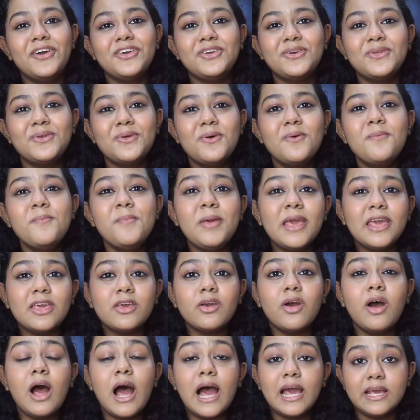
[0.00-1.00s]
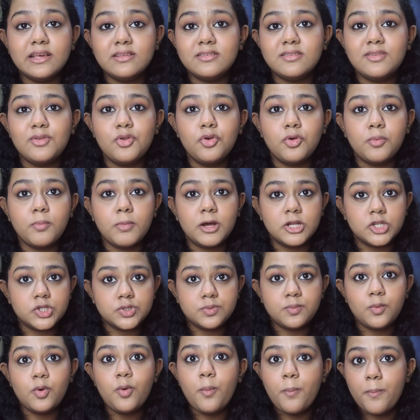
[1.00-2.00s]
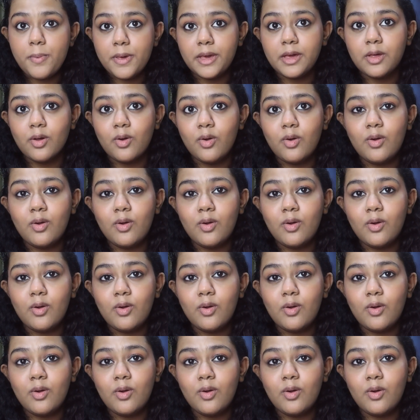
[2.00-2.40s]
you know, make your eyes look much more bigger